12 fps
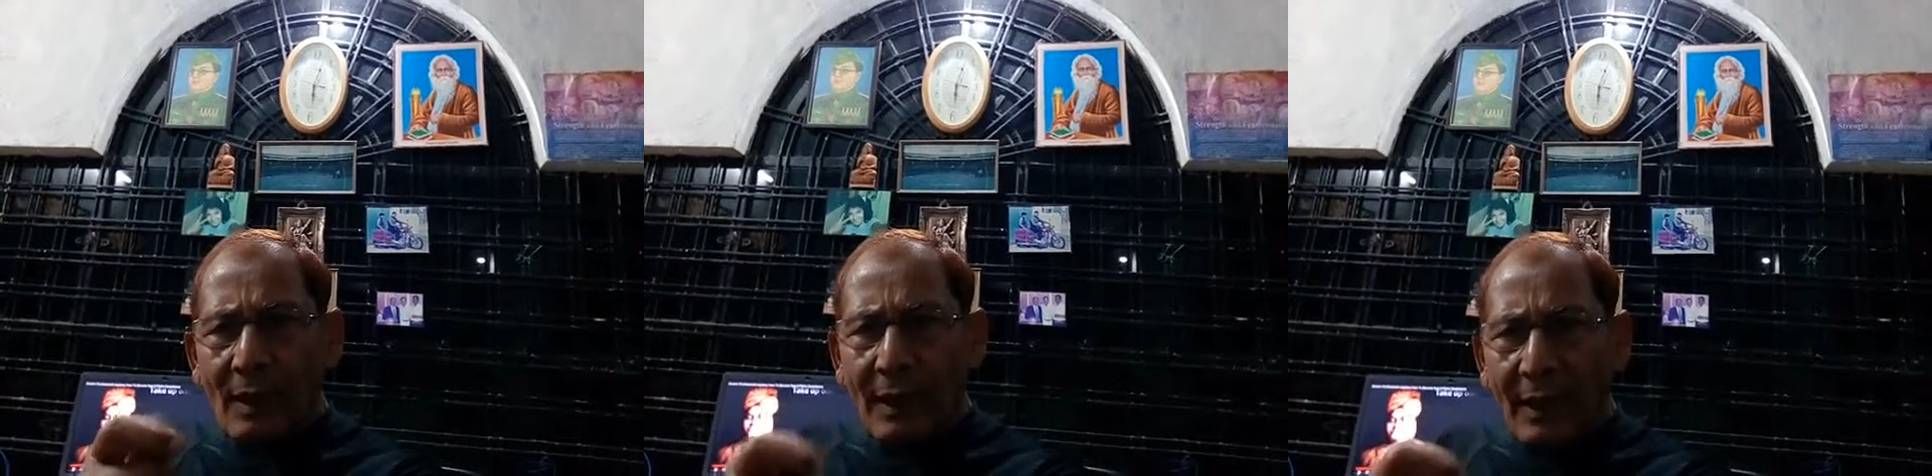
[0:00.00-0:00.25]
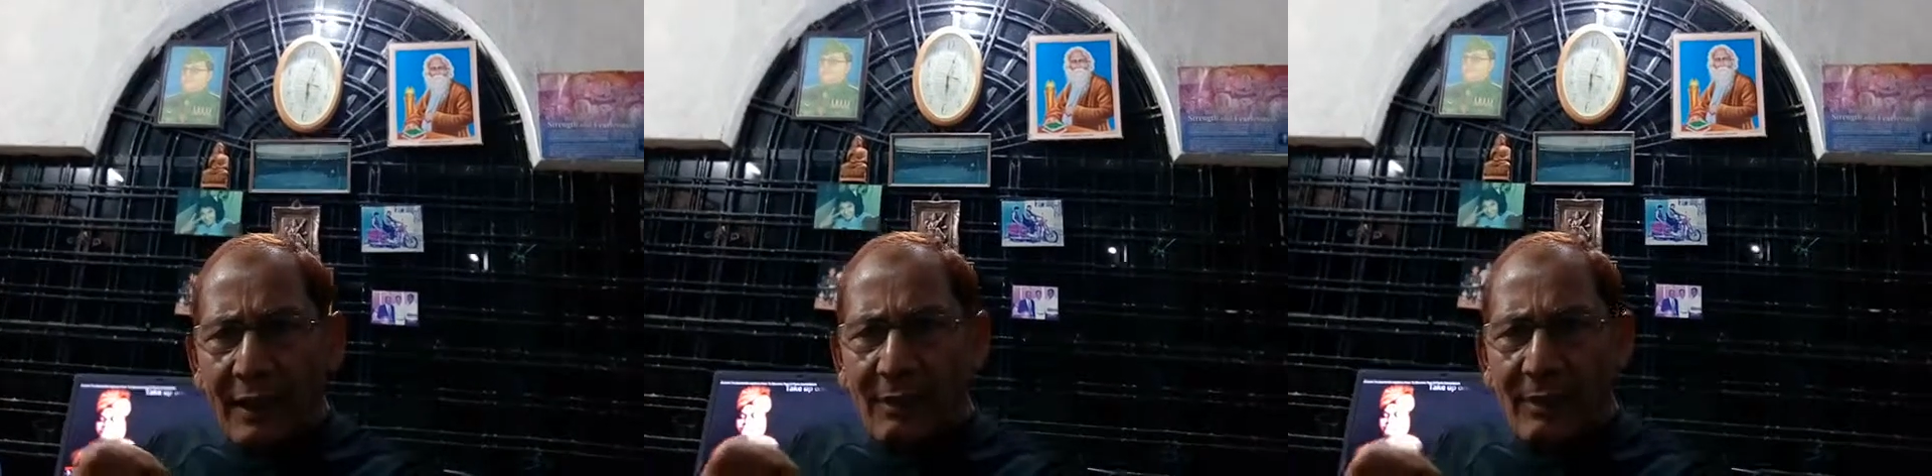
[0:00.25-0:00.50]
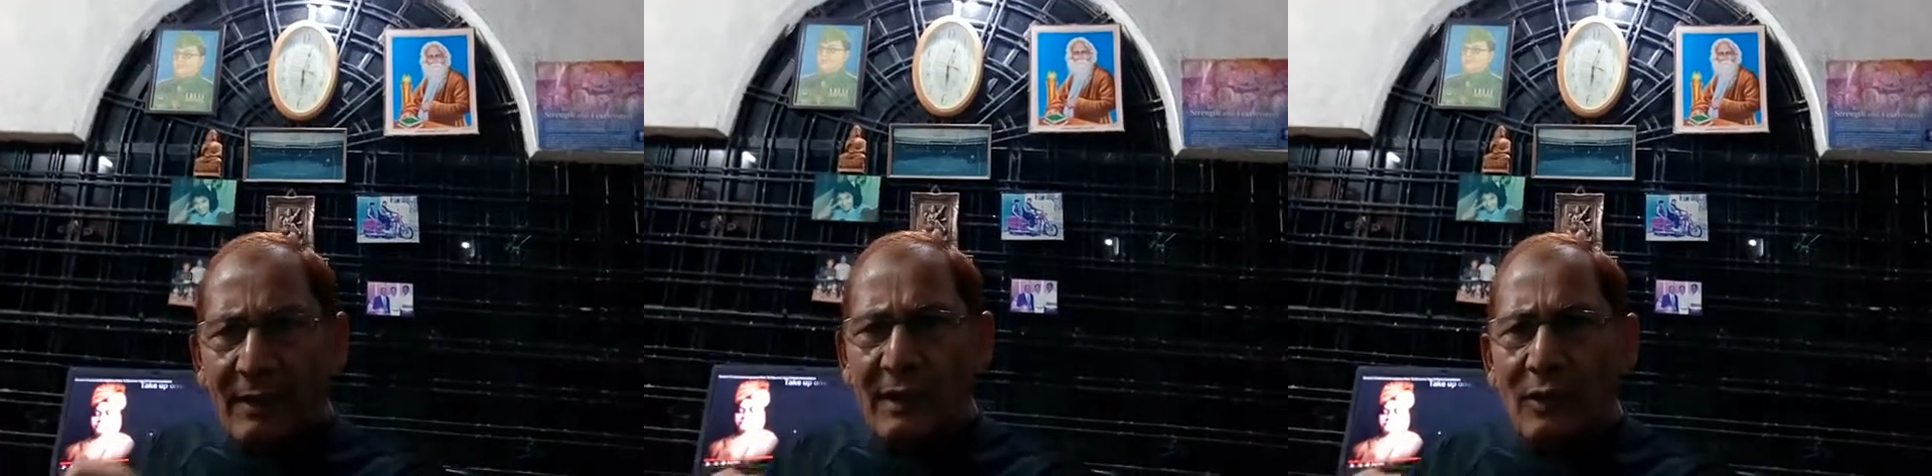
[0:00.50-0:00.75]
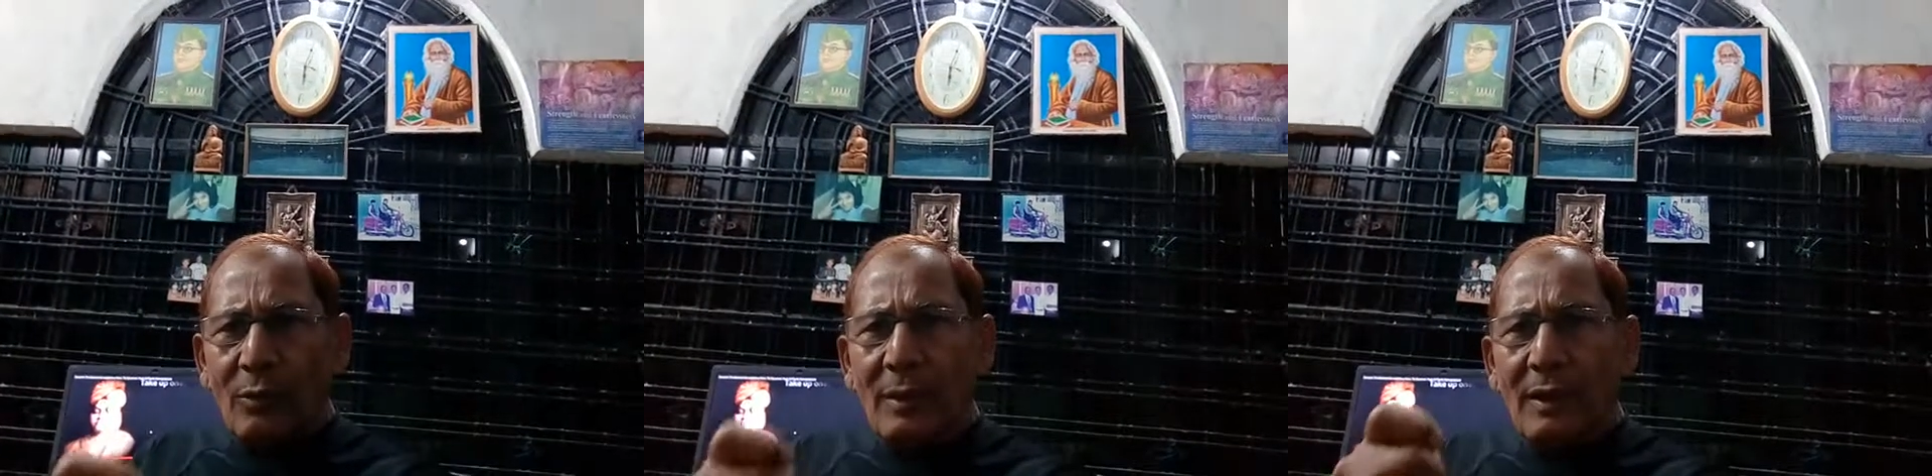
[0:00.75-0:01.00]
Anybody
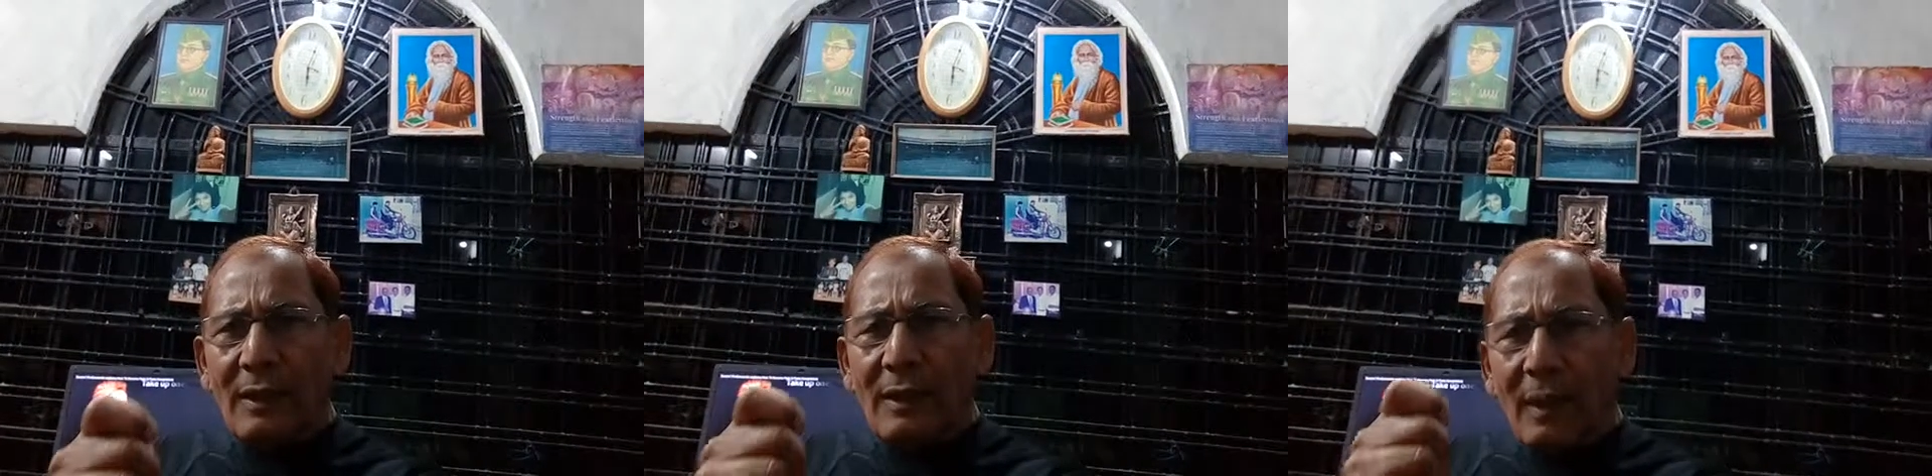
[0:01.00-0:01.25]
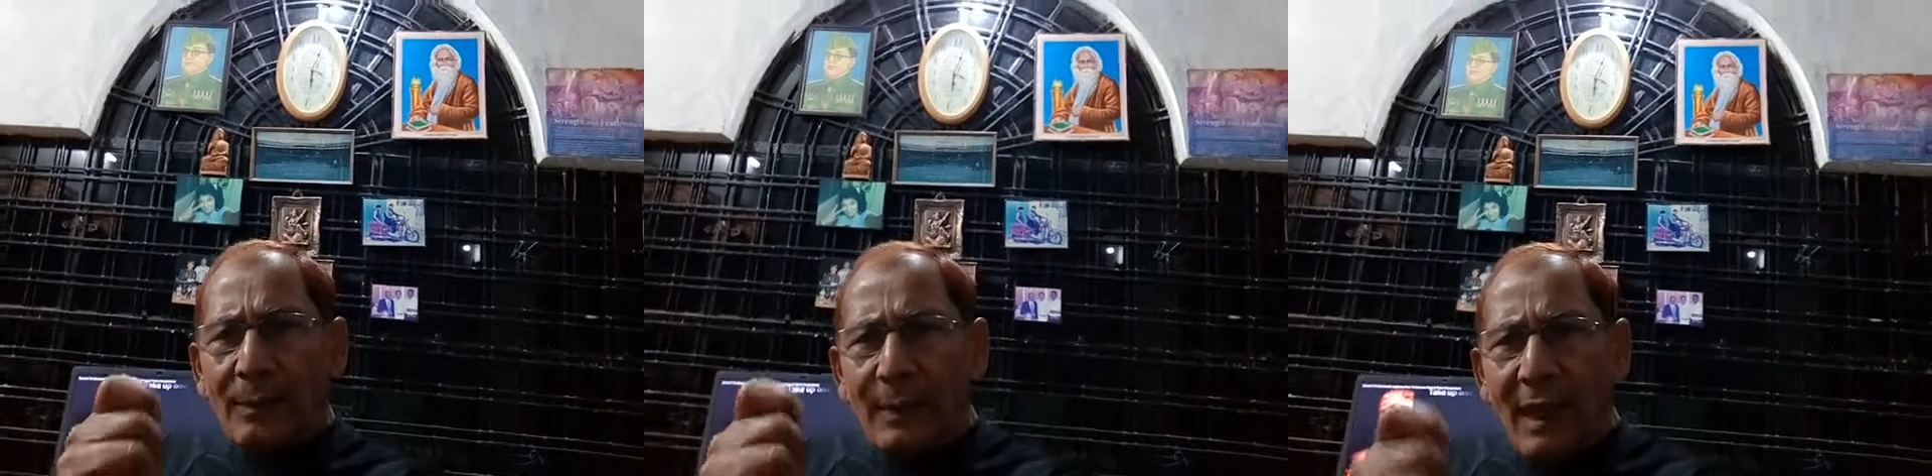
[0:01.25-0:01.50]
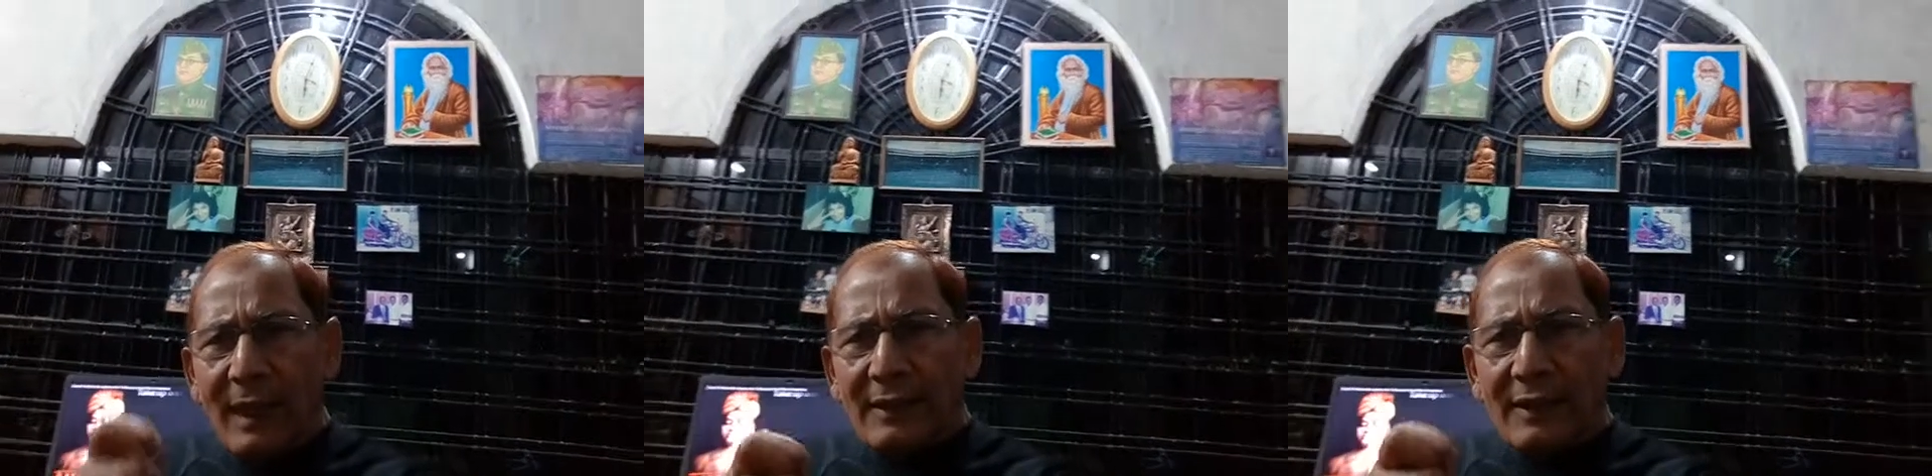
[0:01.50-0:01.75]
who will apply